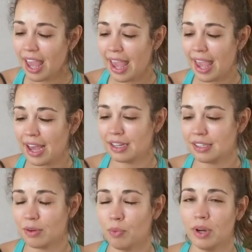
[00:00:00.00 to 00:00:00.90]
And
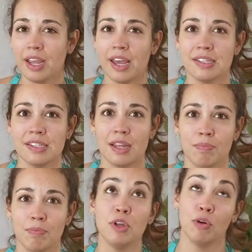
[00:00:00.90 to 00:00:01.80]
what I had said,
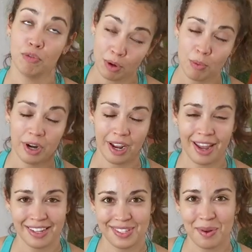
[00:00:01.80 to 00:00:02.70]
you know, from what I
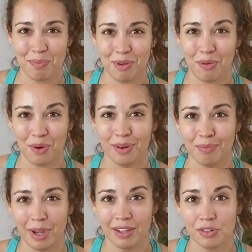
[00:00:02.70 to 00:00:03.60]
had said before in
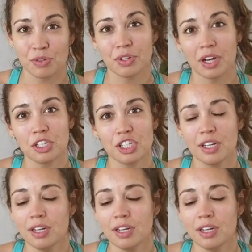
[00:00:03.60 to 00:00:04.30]
my introduction,